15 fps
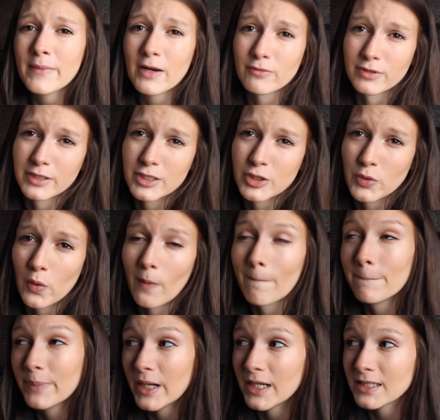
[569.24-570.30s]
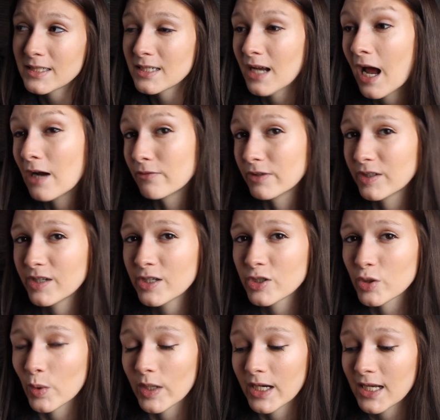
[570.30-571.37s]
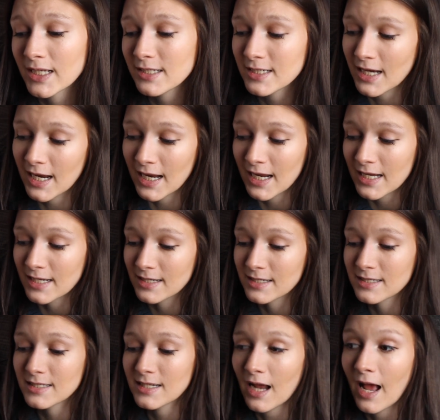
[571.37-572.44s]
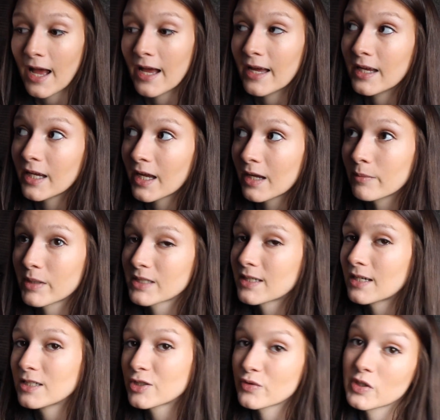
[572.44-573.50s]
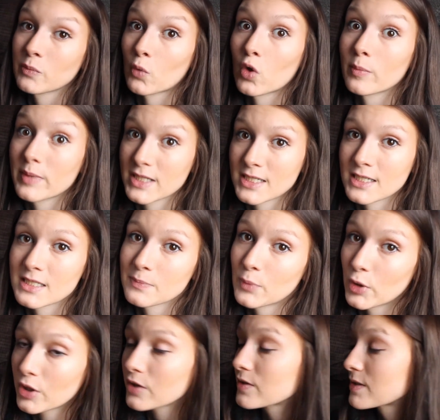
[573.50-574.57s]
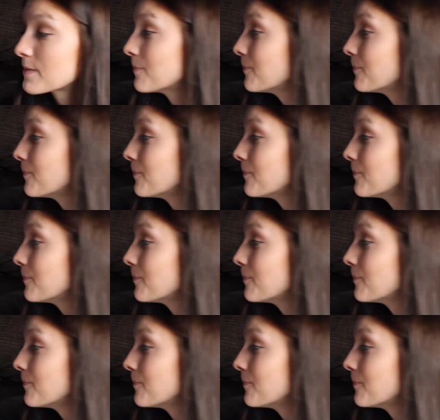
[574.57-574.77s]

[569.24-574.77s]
not really sure, but I really enjoyed it, and I am excited to read more business books.